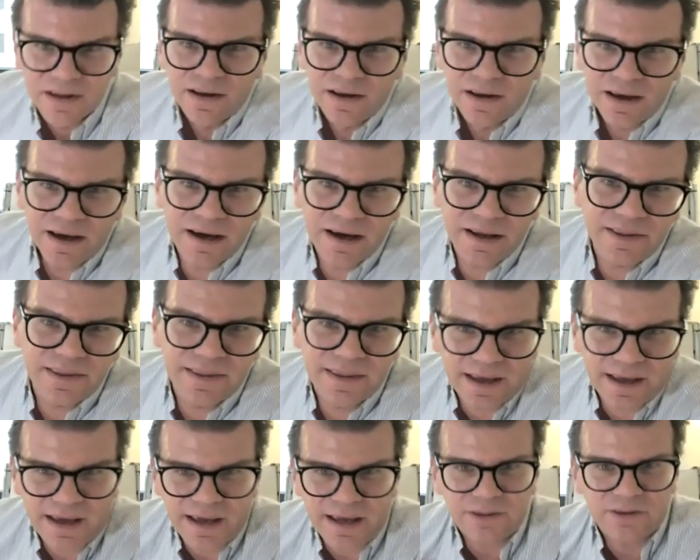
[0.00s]
and
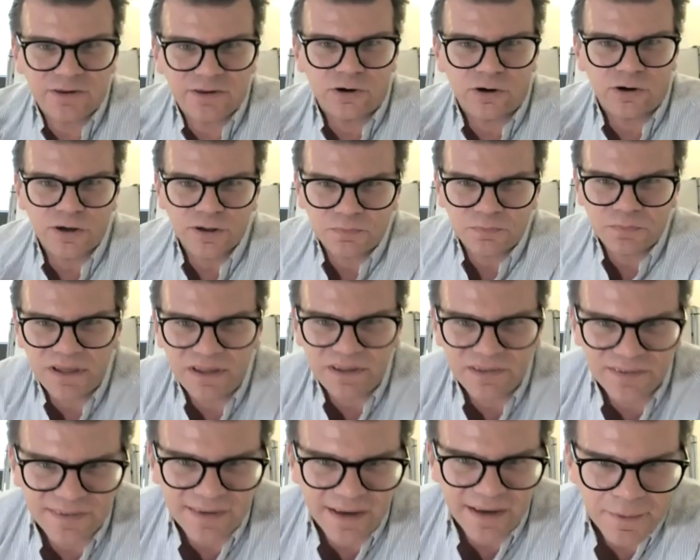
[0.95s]
they taught me
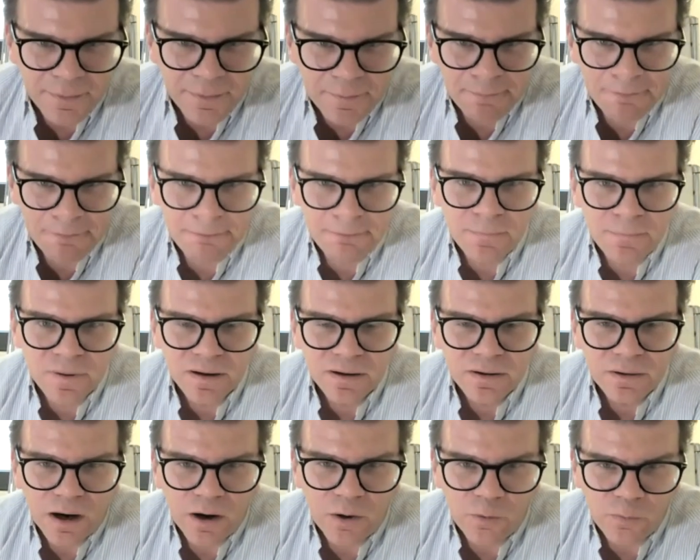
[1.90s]

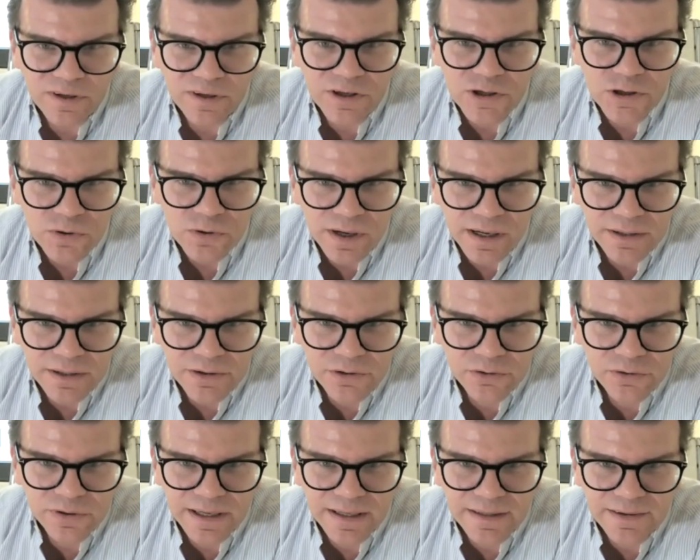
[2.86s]
we tried to
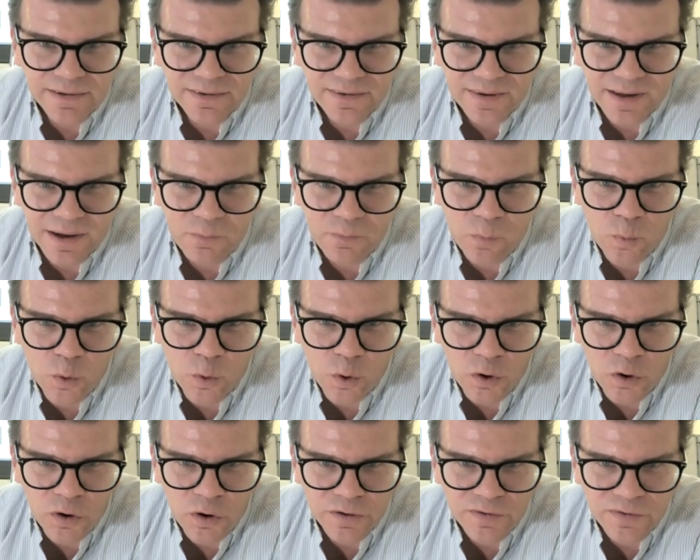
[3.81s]
get some
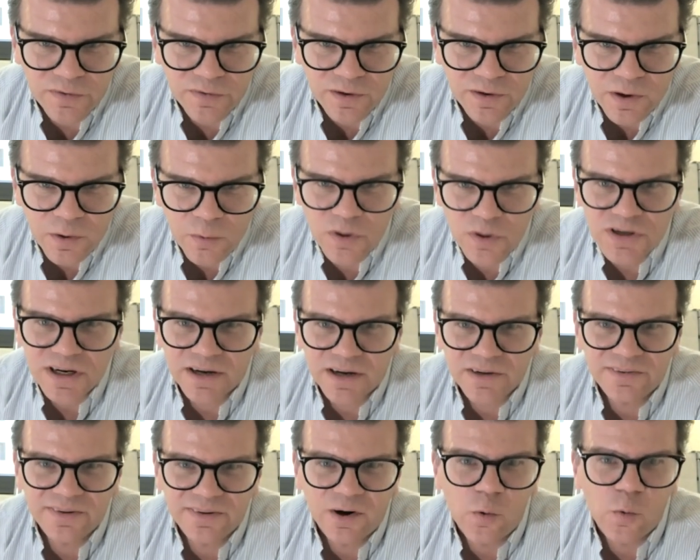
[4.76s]
words which are
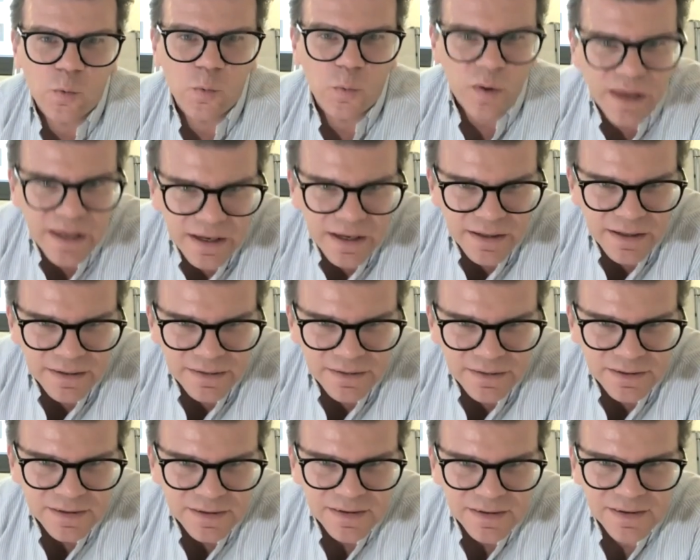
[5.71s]
so weird
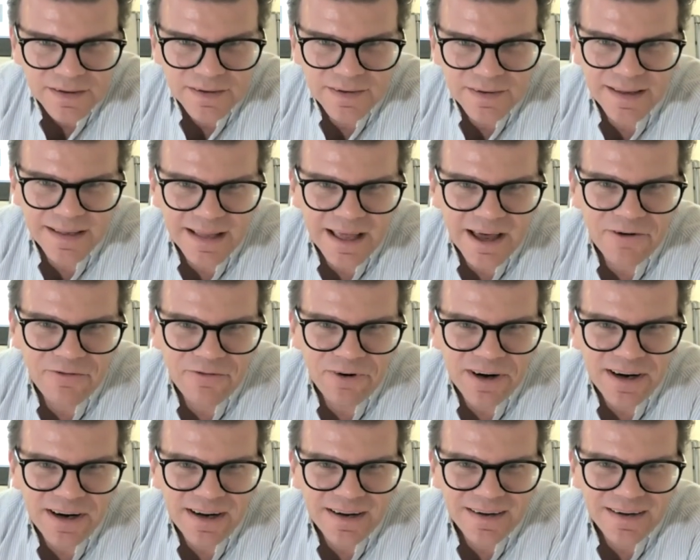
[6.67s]
that
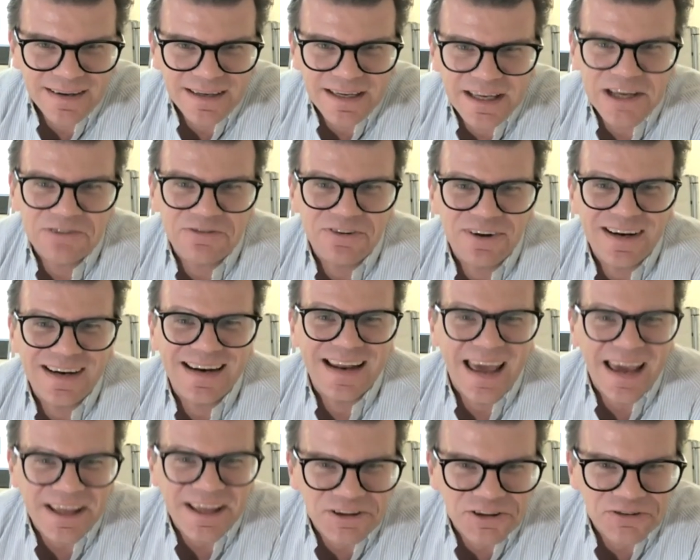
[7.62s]
even
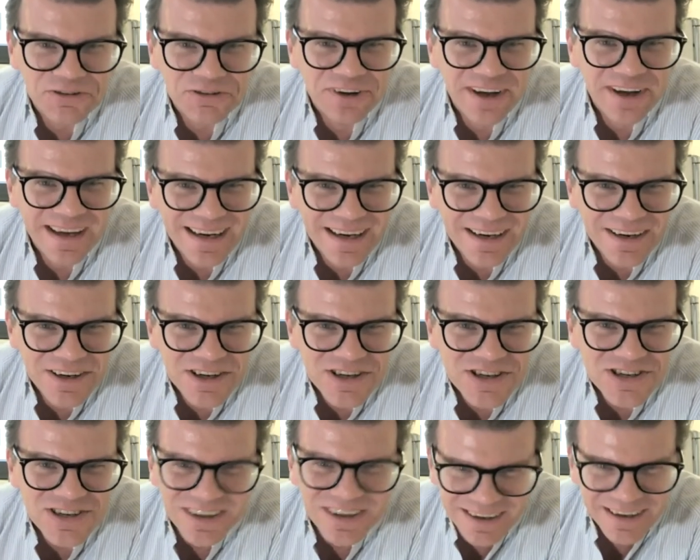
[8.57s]
native English
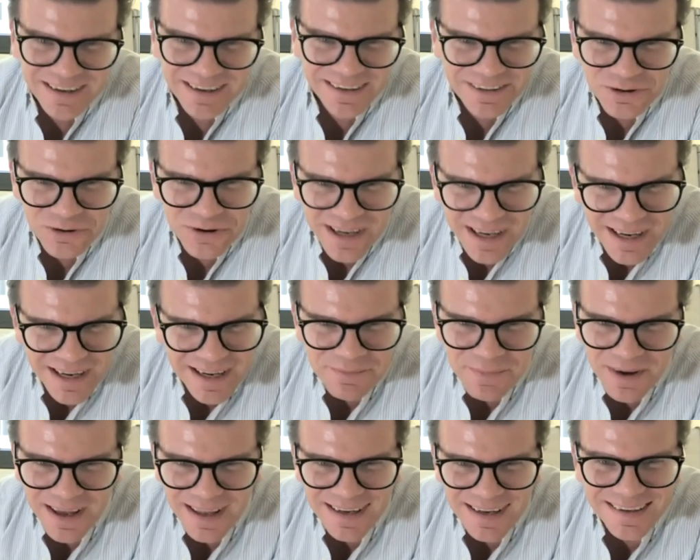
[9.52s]
UK
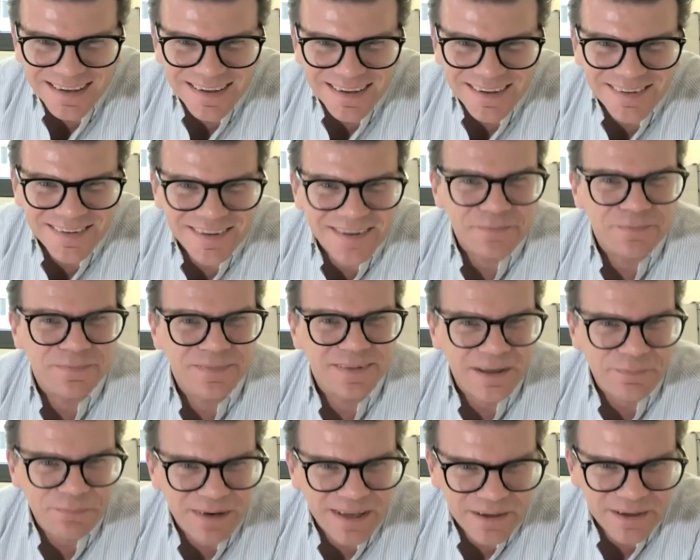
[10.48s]
man is
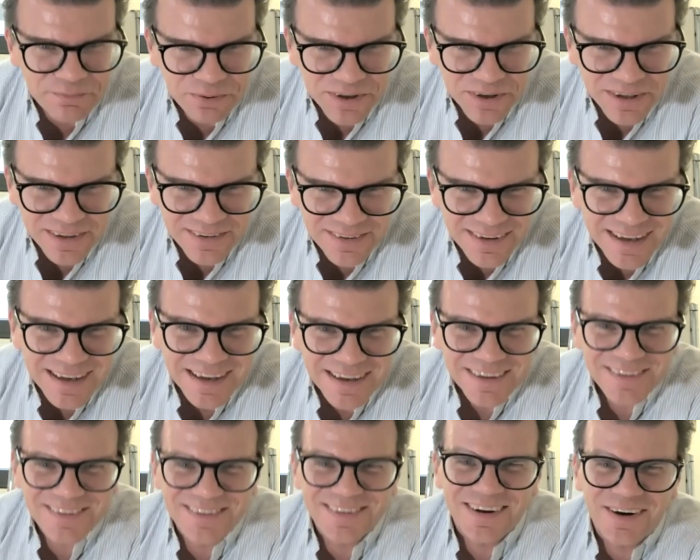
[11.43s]
deeply impressed.
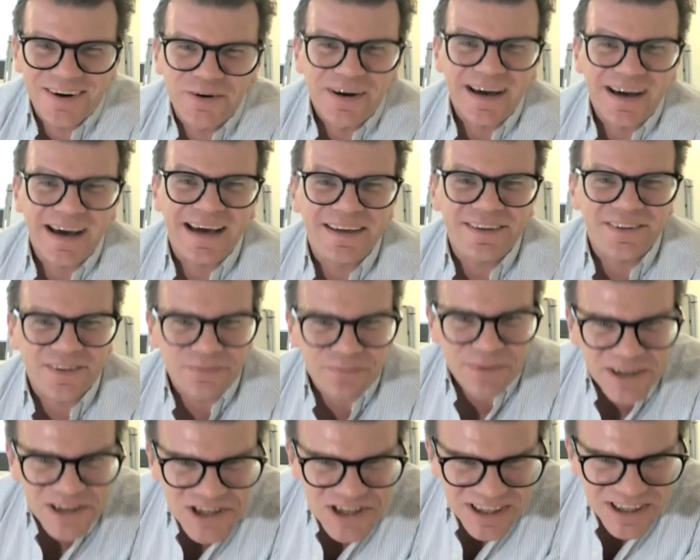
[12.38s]
So a
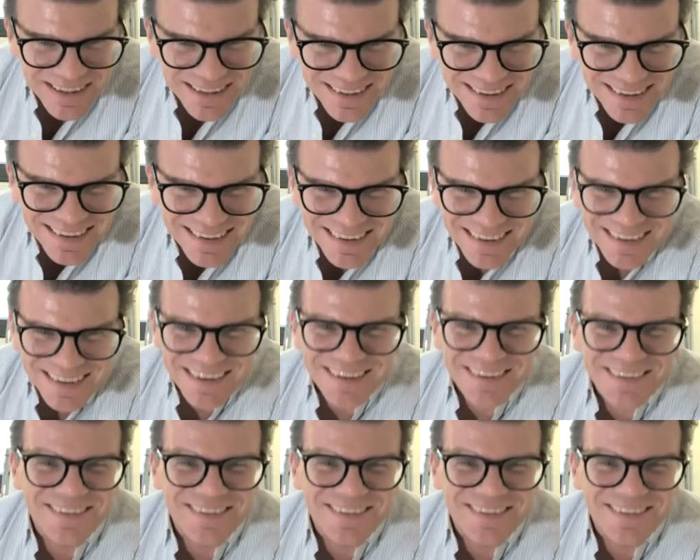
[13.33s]
smidgen is